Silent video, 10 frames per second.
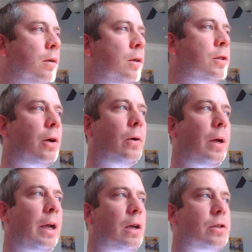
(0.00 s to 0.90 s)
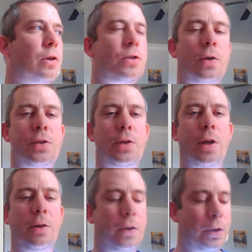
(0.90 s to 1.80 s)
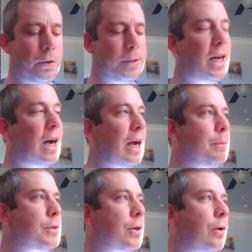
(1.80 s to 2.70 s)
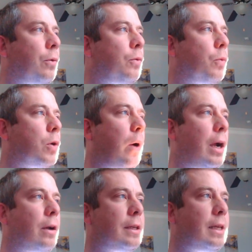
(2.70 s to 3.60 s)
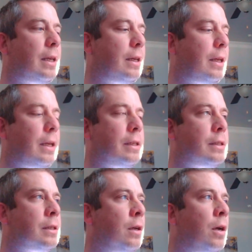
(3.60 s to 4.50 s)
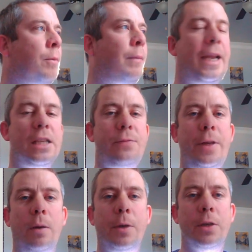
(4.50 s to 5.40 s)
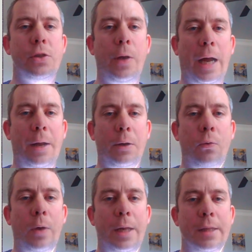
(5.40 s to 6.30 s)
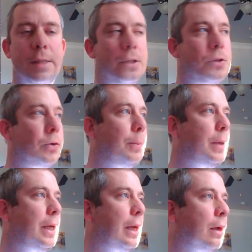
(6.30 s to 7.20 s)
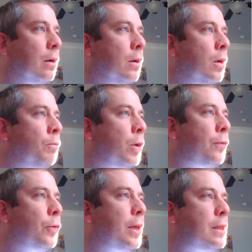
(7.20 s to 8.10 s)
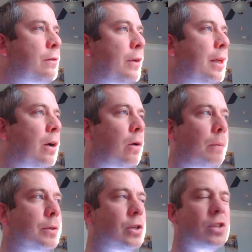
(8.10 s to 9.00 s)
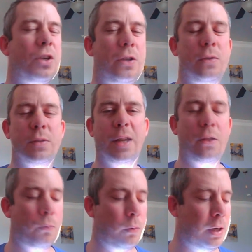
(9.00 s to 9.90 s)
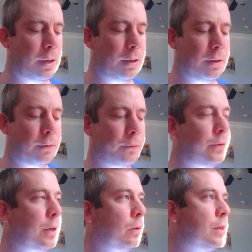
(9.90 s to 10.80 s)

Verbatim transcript: So it also shows, you know, you can do time zone, required attendees. My next video, I'm going to show you how to create this into a meeting. But for this video, I'm just going to use like three different fields.